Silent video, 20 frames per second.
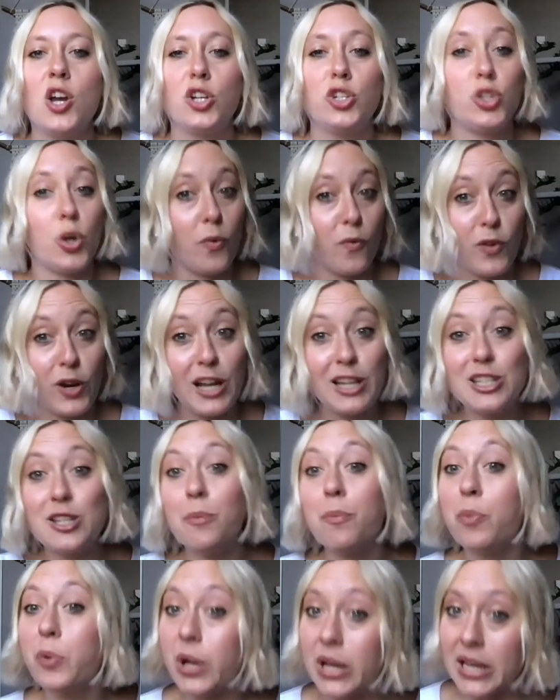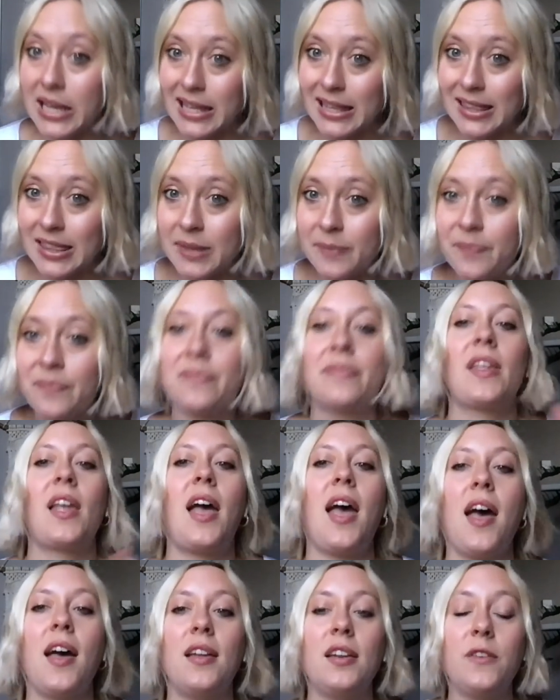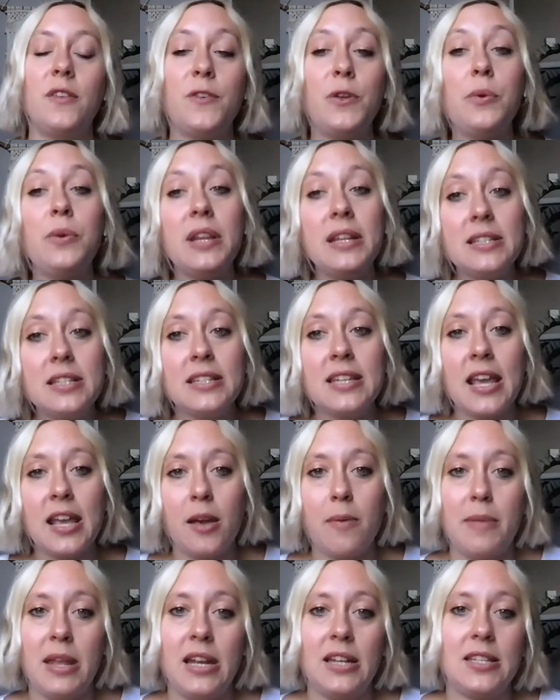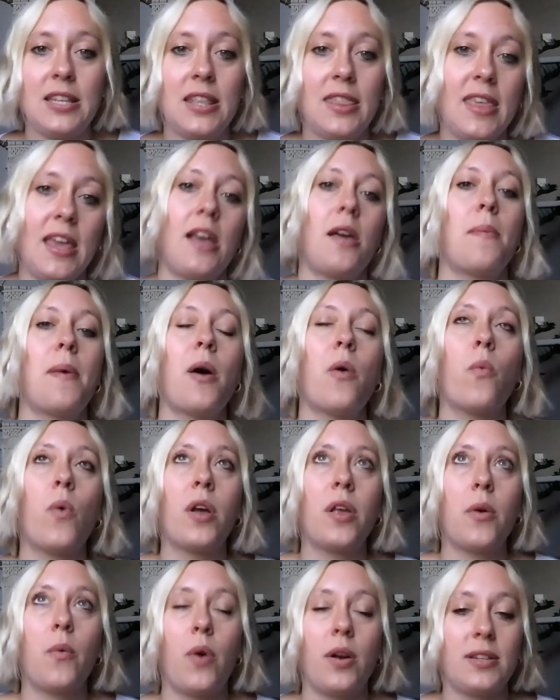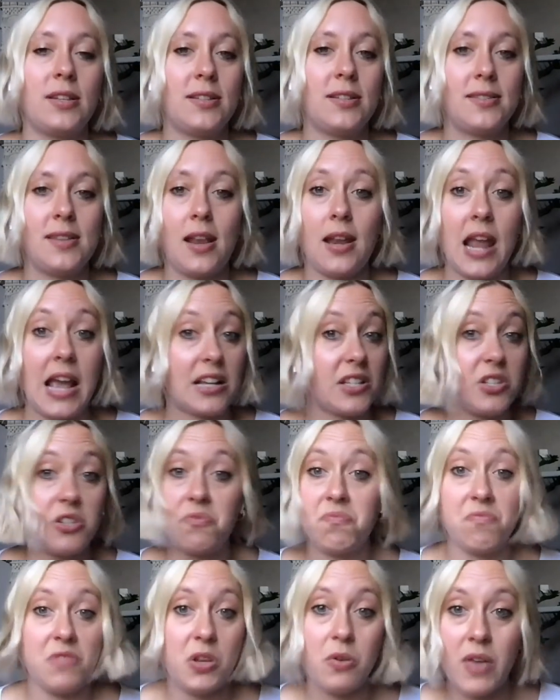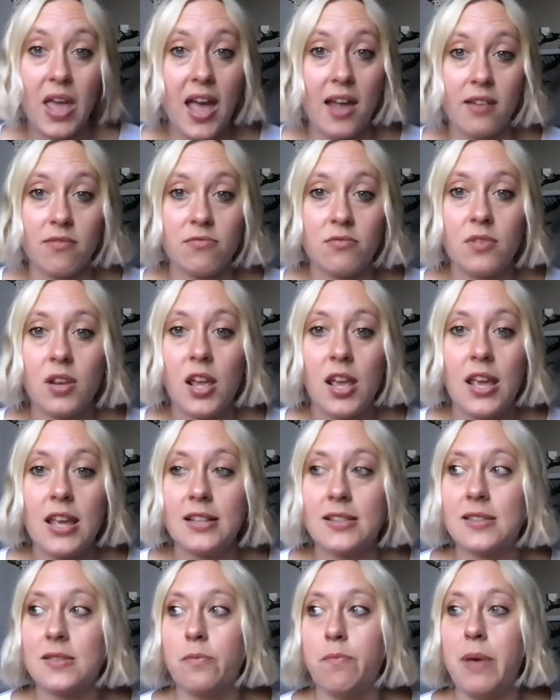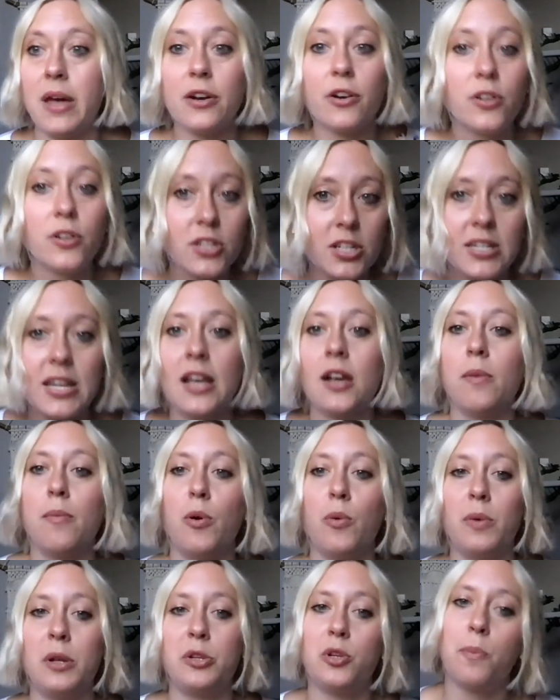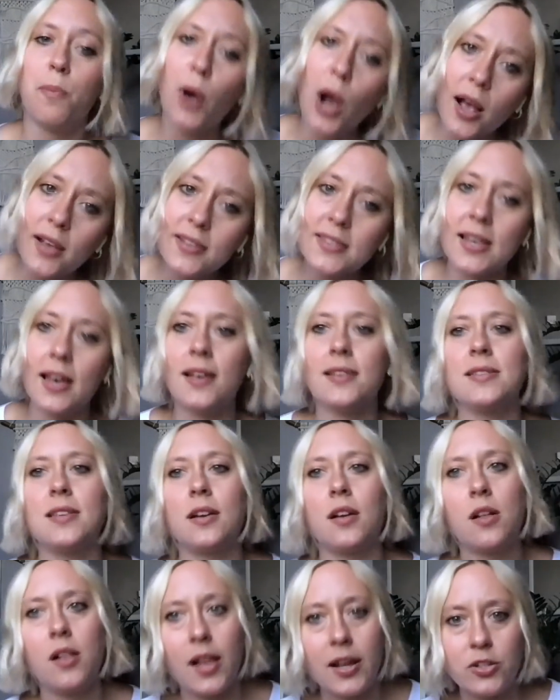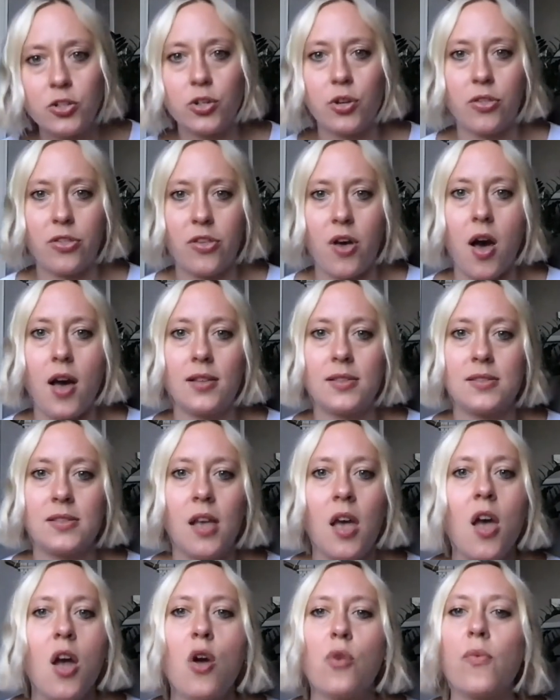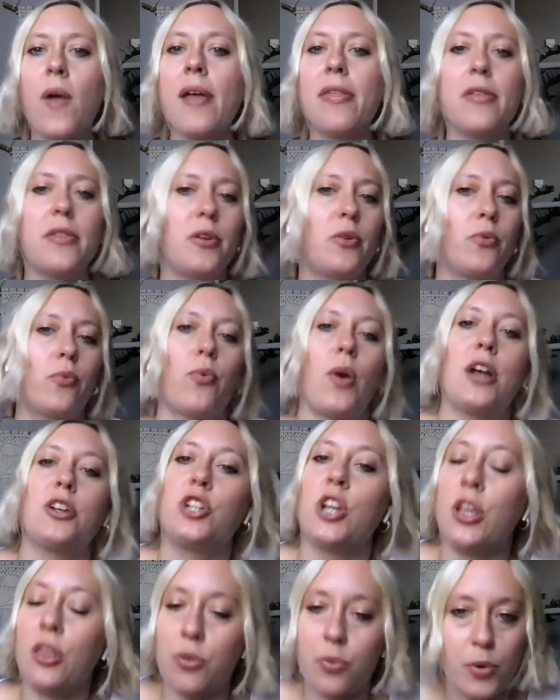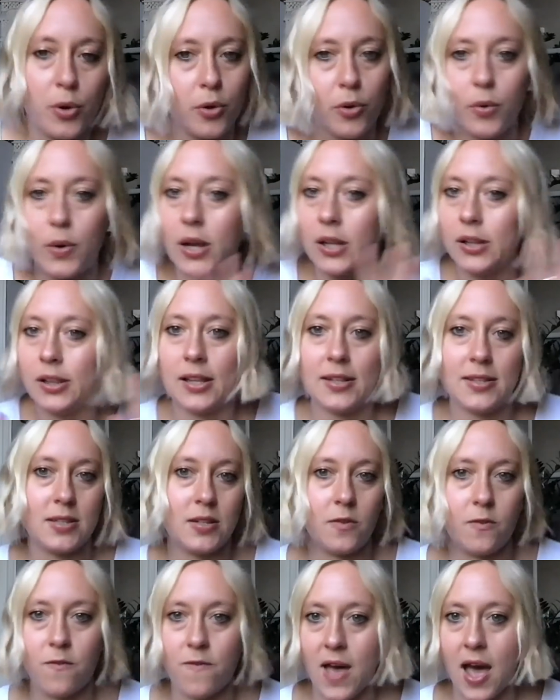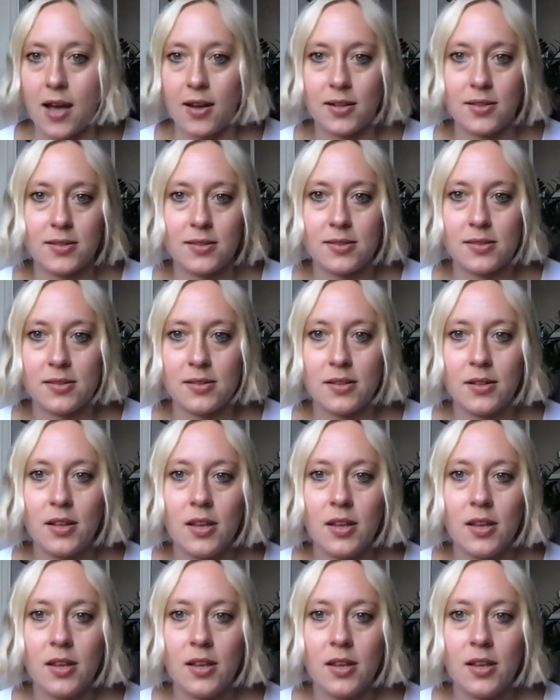Don't forget to breathe. And if you need to take a minute to think about what you want to say next, you can. It's better to take a moment to process and collect your thoughts rather than rushing through a list of facts.